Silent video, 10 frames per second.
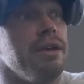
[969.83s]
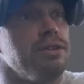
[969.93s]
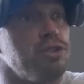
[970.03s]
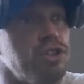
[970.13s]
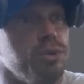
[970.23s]

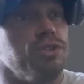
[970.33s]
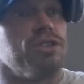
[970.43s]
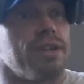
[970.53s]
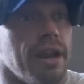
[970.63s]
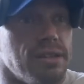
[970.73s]
She was
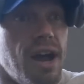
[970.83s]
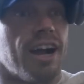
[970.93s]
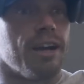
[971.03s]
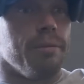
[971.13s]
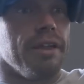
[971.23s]
just kind of
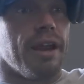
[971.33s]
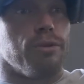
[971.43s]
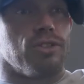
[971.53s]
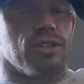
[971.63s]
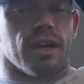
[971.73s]
talking to me, and I
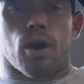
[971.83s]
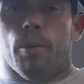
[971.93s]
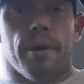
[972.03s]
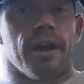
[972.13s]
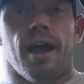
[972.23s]
was just like, oh
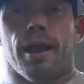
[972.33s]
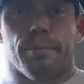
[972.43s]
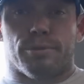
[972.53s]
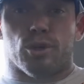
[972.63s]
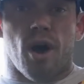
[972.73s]
my God,
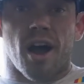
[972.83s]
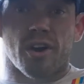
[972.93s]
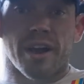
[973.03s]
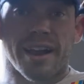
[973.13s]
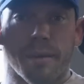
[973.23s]
I'm so
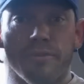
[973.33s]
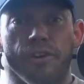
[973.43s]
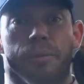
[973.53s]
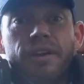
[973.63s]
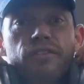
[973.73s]
hungry, and I'm
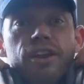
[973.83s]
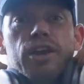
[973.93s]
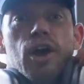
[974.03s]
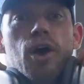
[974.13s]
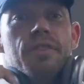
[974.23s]
filming a
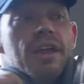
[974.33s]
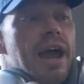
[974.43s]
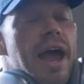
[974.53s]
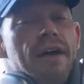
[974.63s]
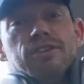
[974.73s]
video, and then
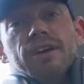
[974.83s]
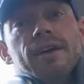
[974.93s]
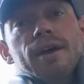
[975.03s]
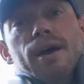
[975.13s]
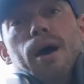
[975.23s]
I have to
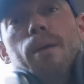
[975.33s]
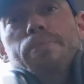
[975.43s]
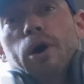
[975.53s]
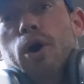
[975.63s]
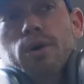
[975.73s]

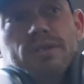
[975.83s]
pose